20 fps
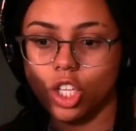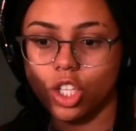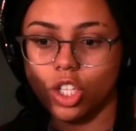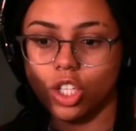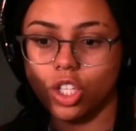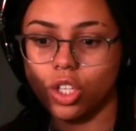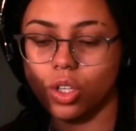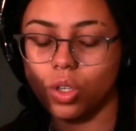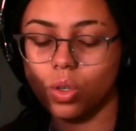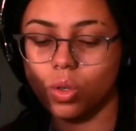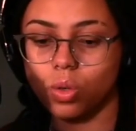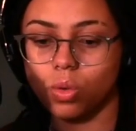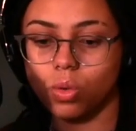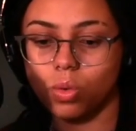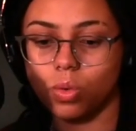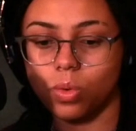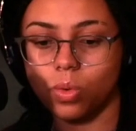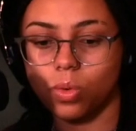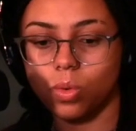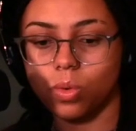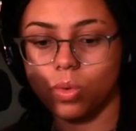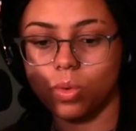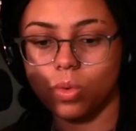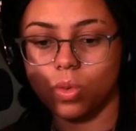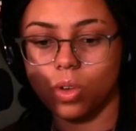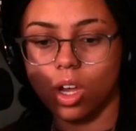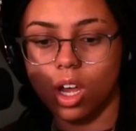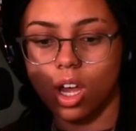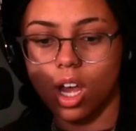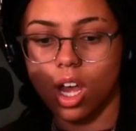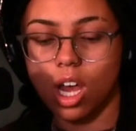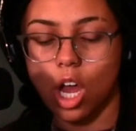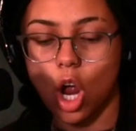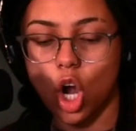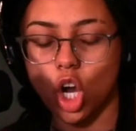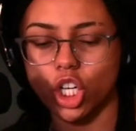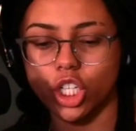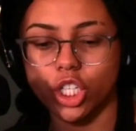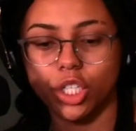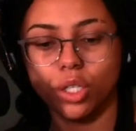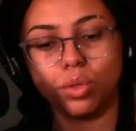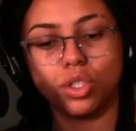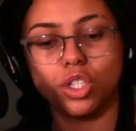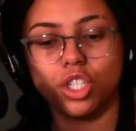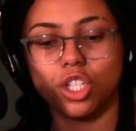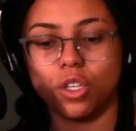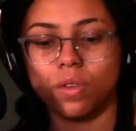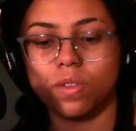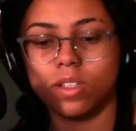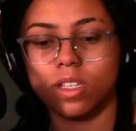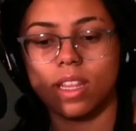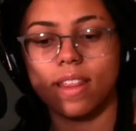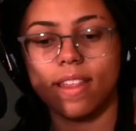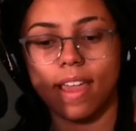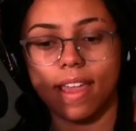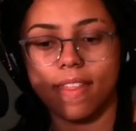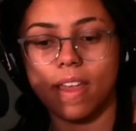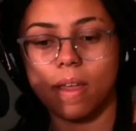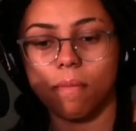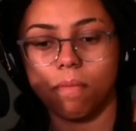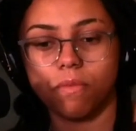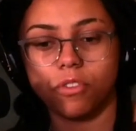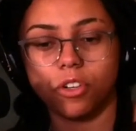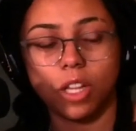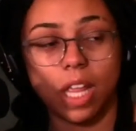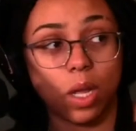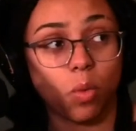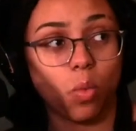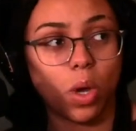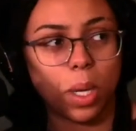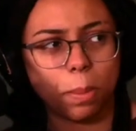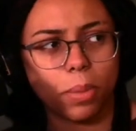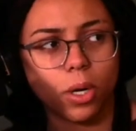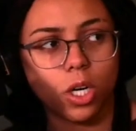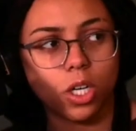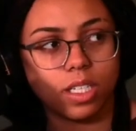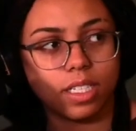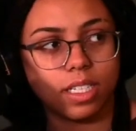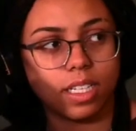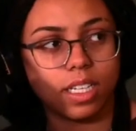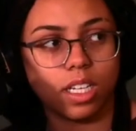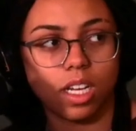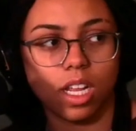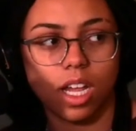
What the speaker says: you aren't used to using they them for like one person.